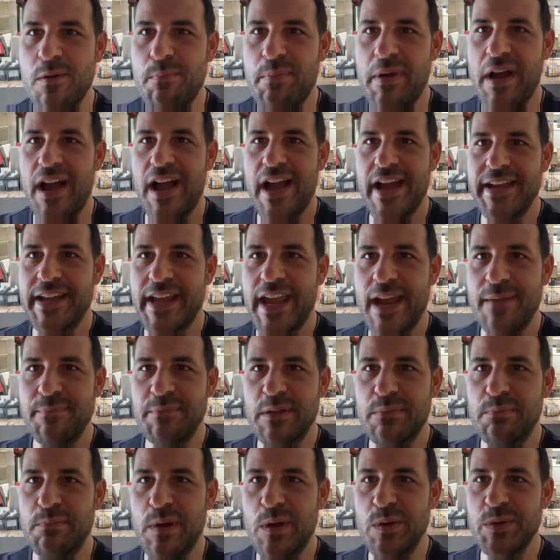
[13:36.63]
pie came
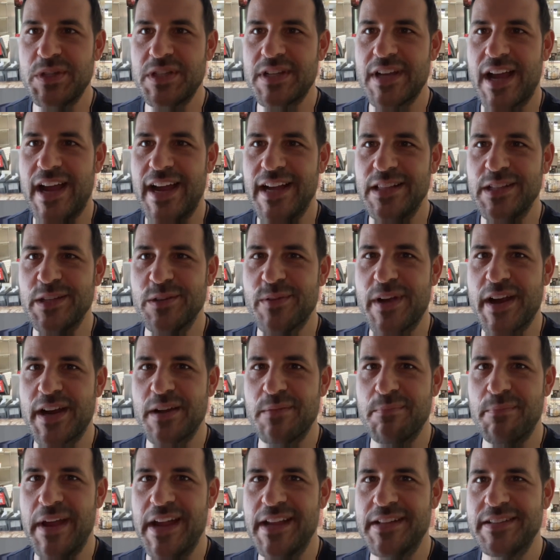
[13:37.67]
the most highly
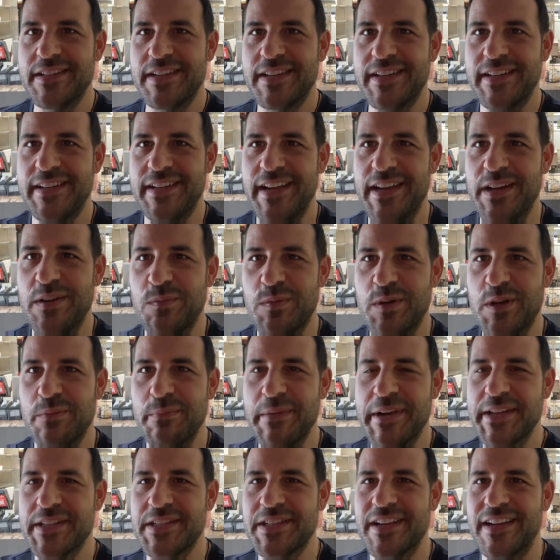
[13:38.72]
recommended in
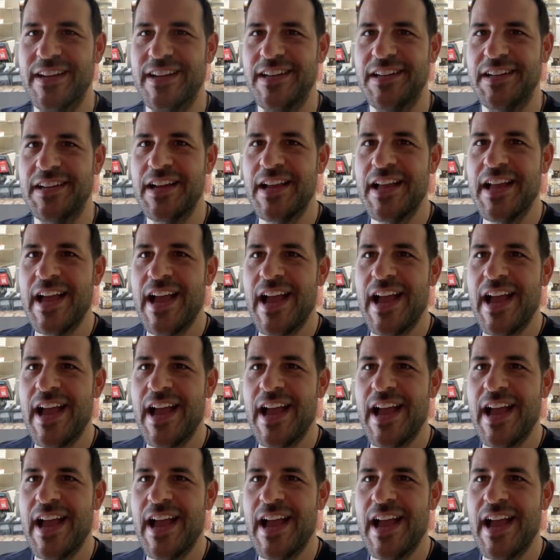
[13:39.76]
Wilmington,